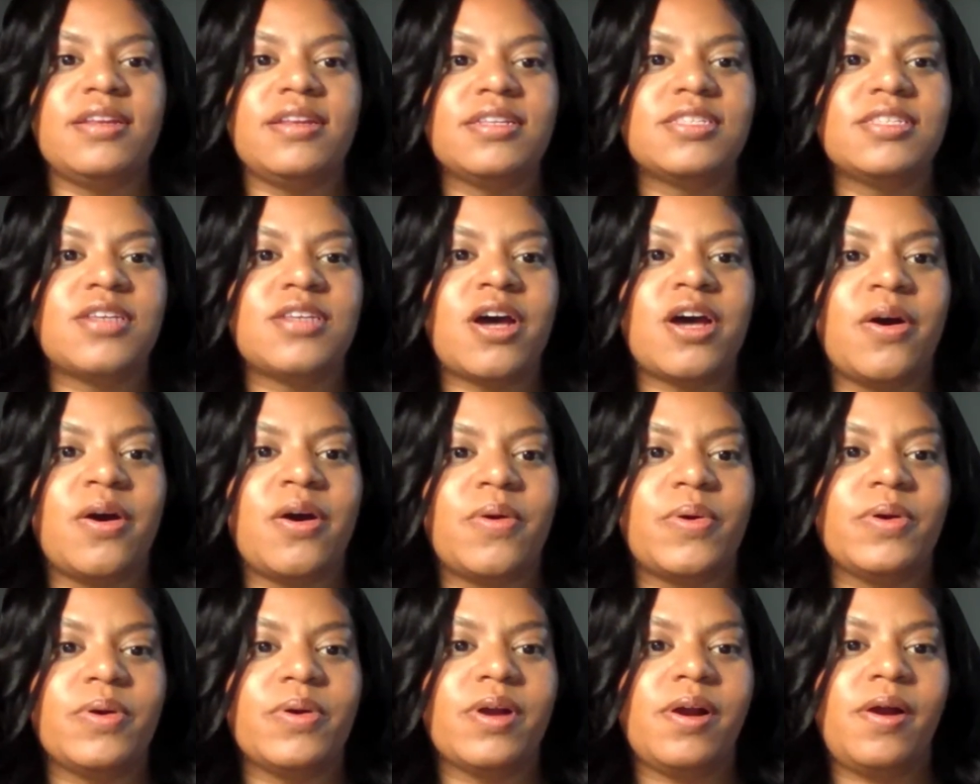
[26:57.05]

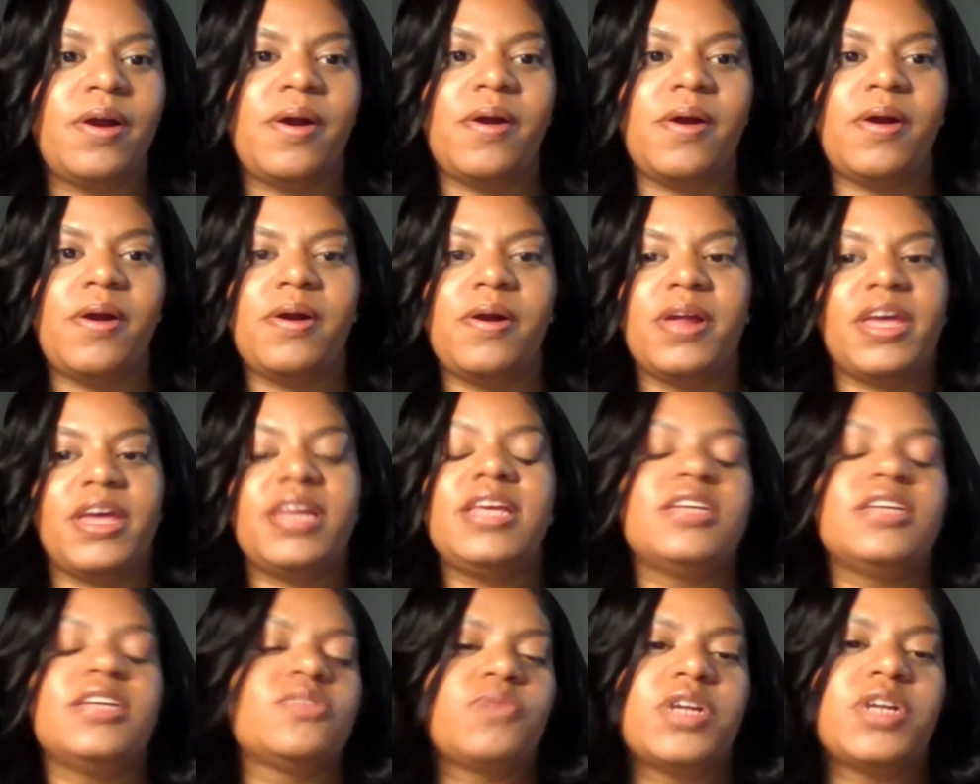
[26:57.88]
So it
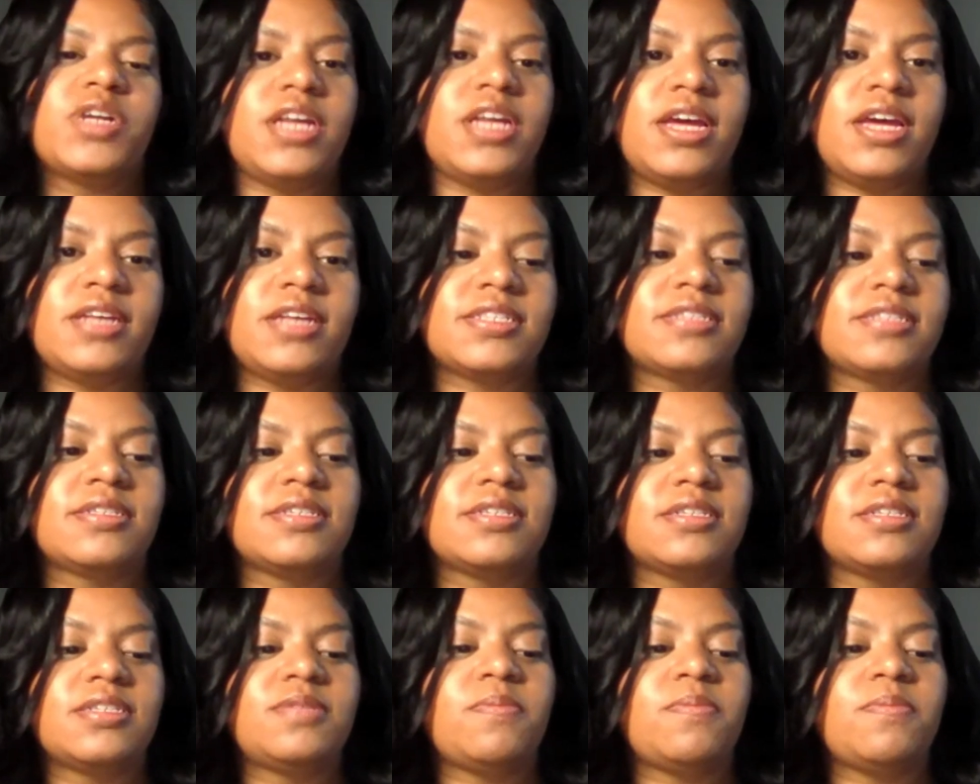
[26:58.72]
is what it is.
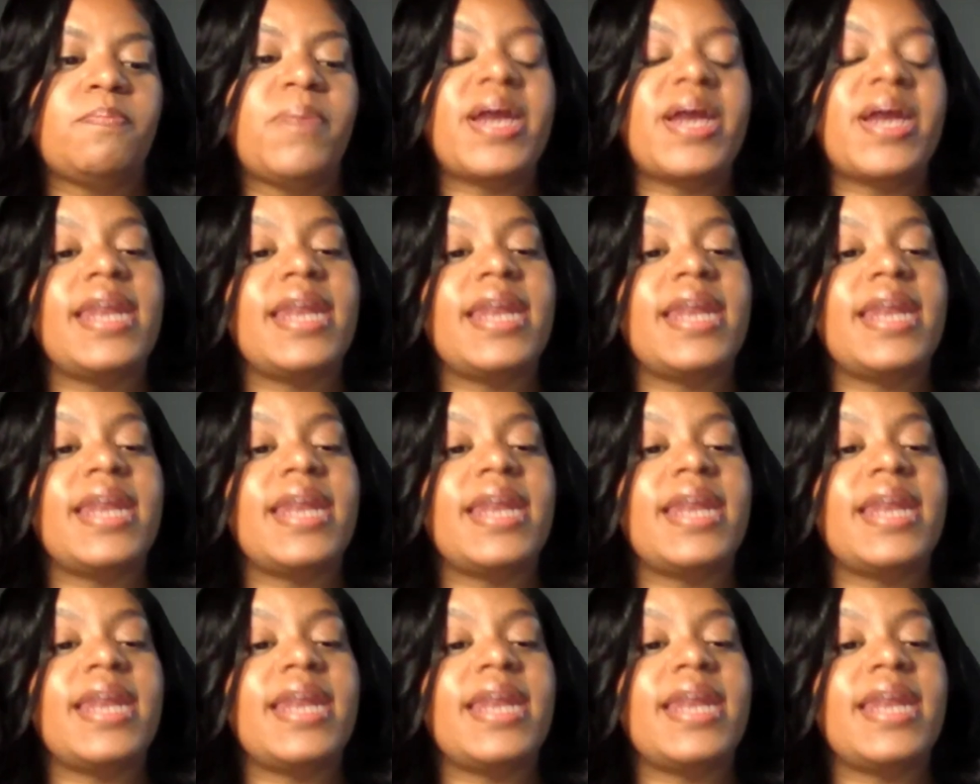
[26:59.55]
But